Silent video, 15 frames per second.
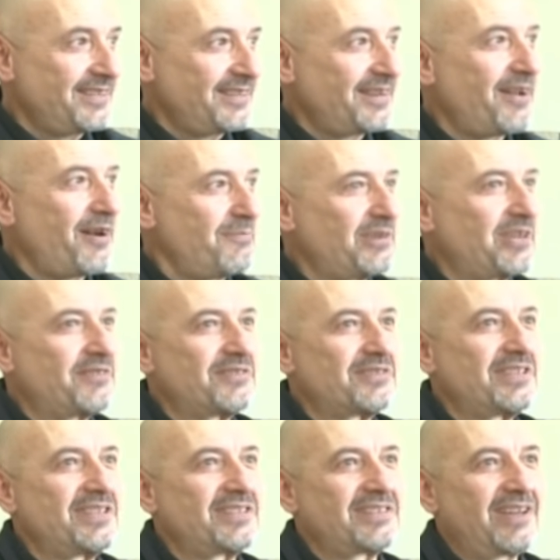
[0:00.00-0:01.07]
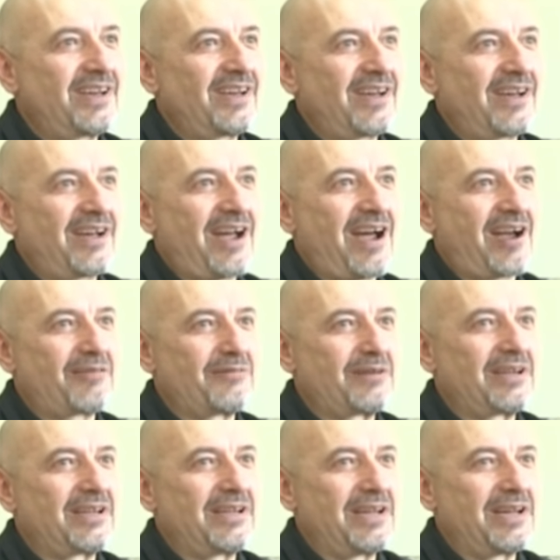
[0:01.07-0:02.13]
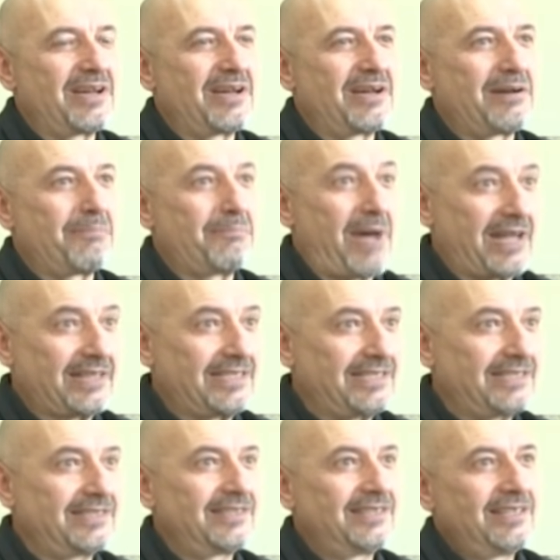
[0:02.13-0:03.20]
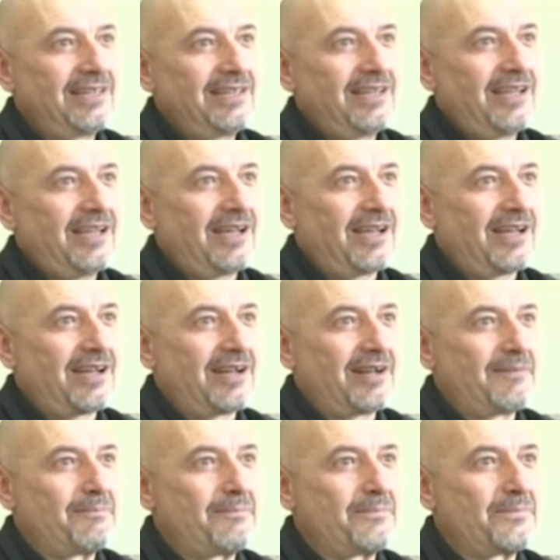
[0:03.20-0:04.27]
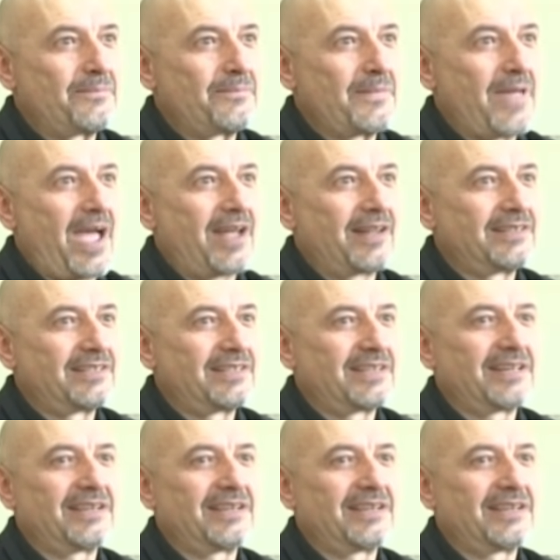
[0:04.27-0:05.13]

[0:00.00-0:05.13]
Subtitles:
no, because he's our partner, and